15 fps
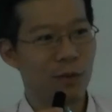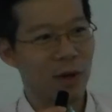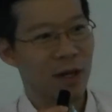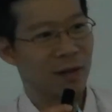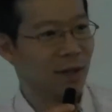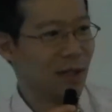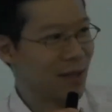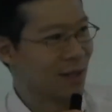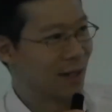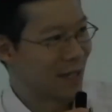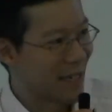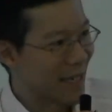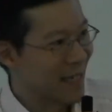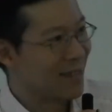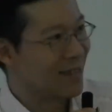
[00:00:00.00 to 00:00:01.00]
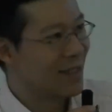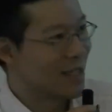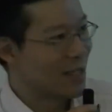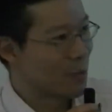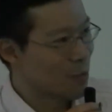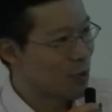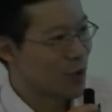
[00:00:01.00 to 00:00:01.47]
Well, again, this
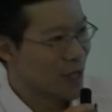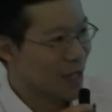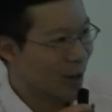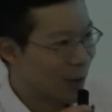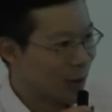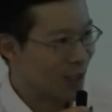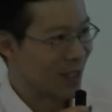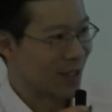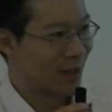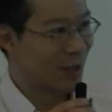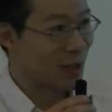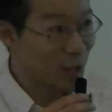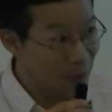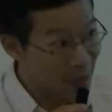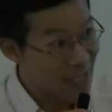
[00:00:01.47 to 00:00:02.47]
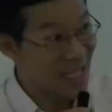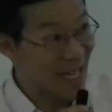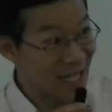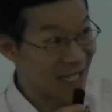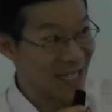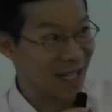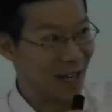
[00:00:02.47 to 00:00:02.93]
is pretty old technology, but at
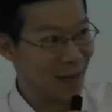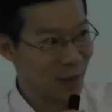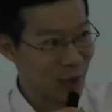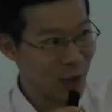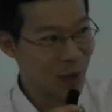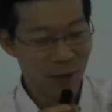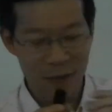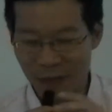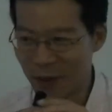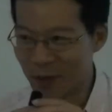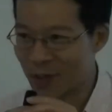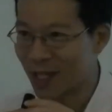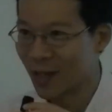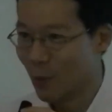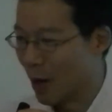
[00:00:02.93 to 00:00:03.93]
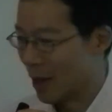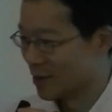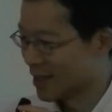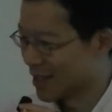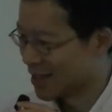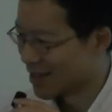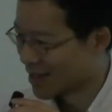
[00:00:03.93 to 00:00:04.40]
that time, student feels that,
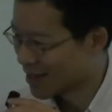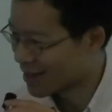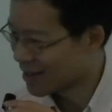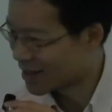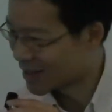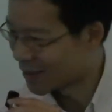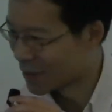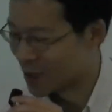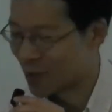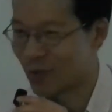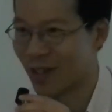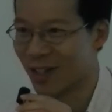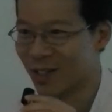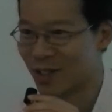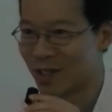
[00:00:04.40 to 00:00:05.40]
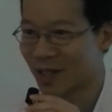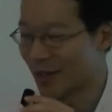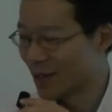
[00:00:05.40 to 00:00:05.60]
wow, this is something strange.